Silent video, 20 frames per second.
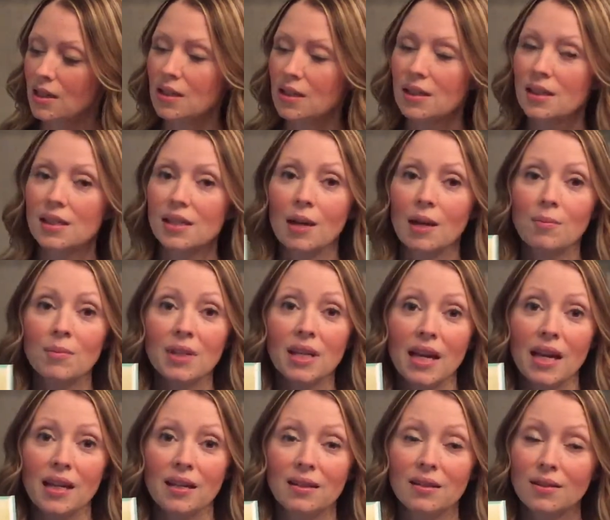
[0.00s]
Some
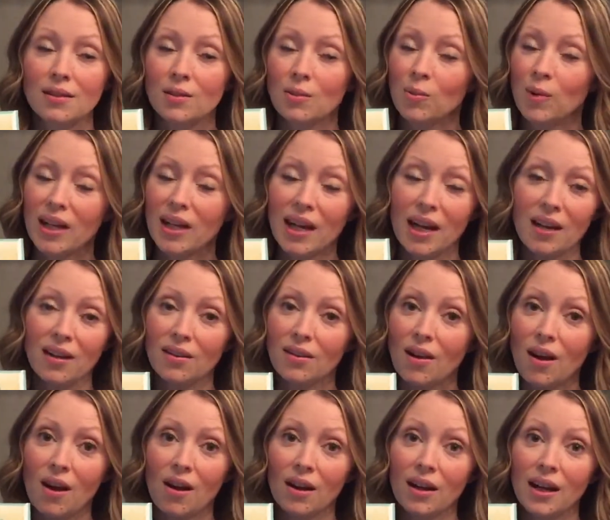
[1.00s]
days we get
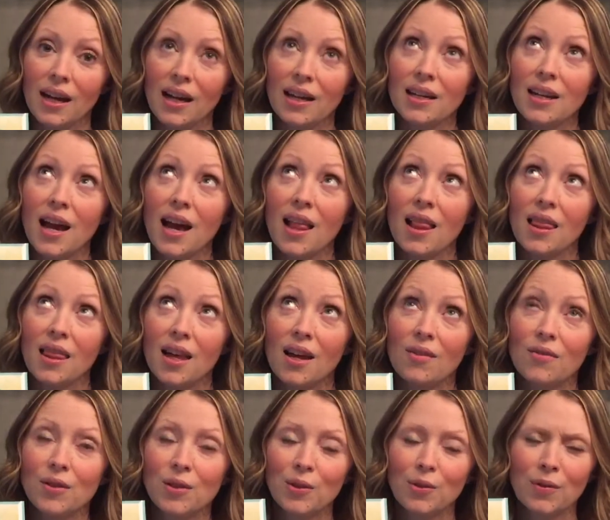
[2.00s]
along, and I
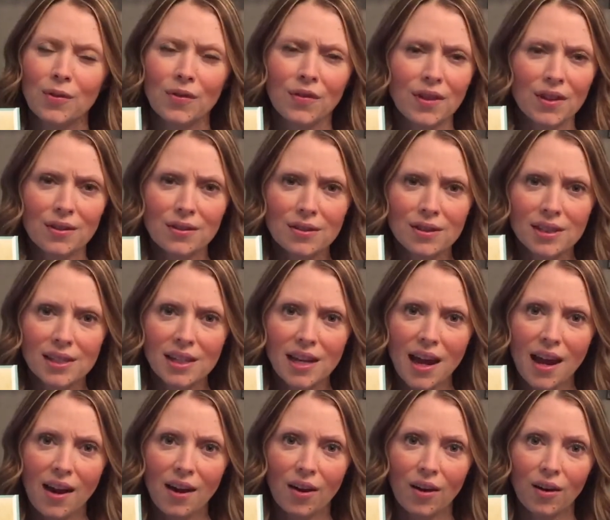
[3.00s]
love you fills the
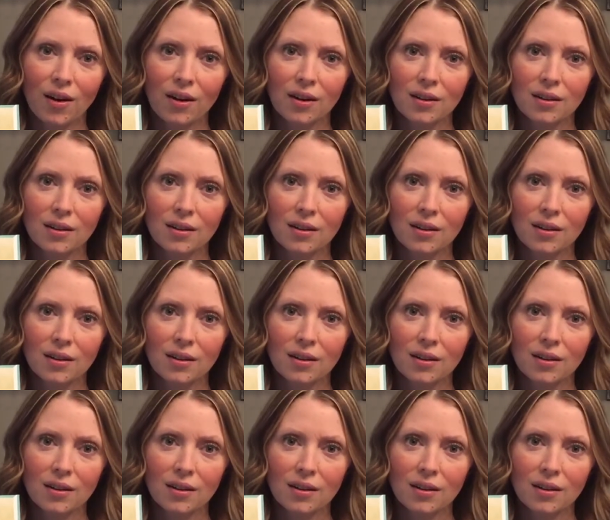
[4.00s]
air.